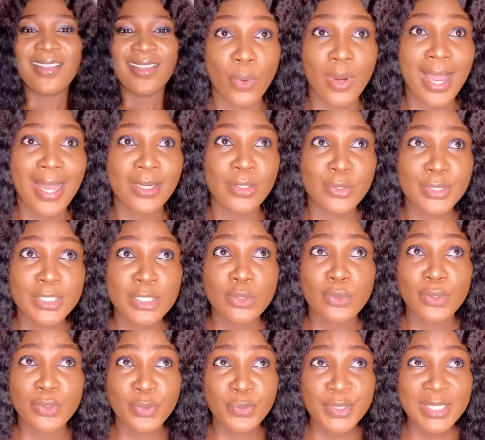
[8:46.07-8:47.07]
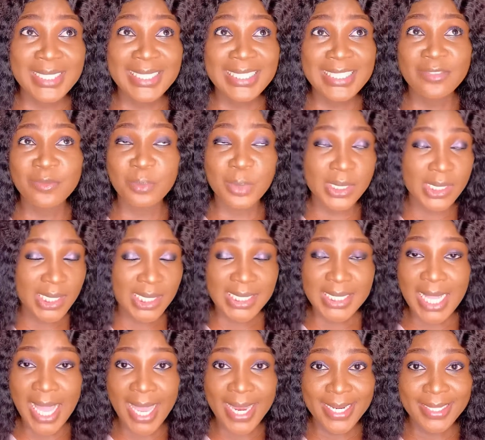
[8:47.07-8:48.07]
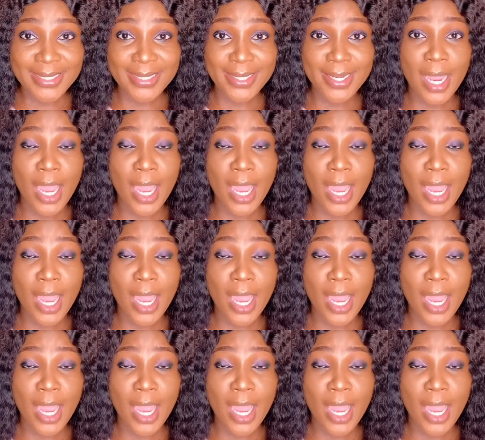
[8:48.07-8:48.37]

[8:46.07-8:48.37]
Another lucrative business idea